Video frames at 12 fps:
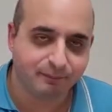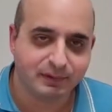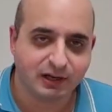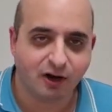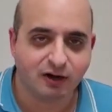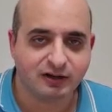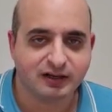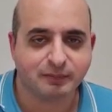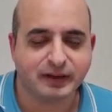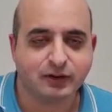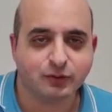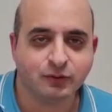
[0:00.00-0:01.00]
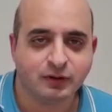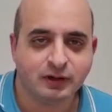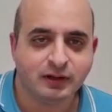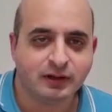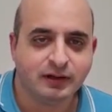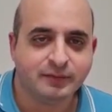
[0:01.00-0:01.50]
garlic mayo.
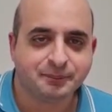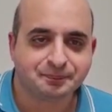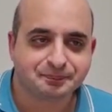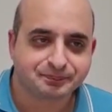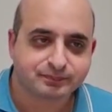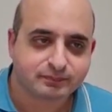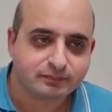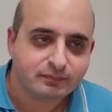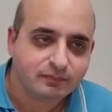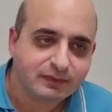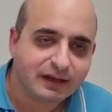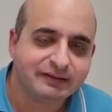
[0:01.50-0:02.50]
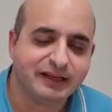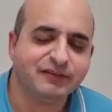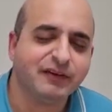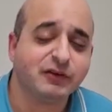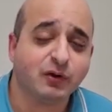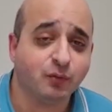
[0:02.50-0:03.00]
See
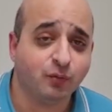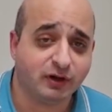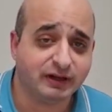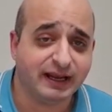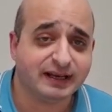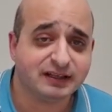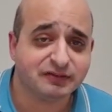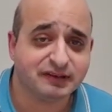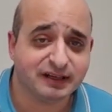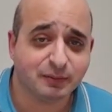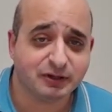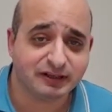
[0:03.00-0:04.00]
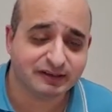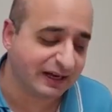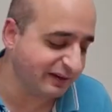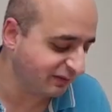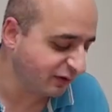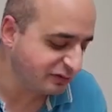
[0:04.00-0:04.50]
if I've got one negative to say about these
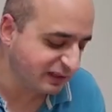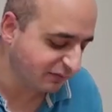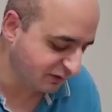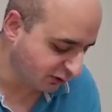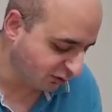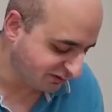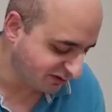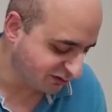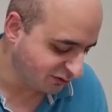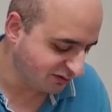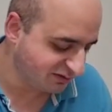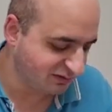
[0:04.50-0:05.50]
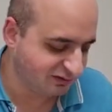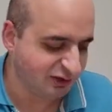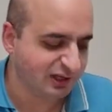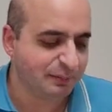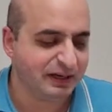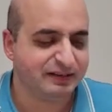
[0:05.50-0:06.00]
guys. They also give you lots of sauce.
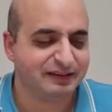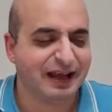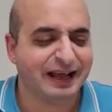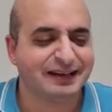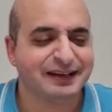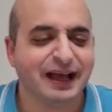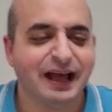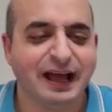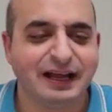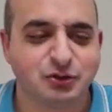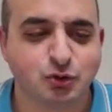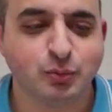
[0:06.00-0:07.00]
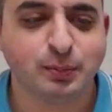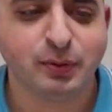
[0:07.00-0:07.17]
Look how many is in that actual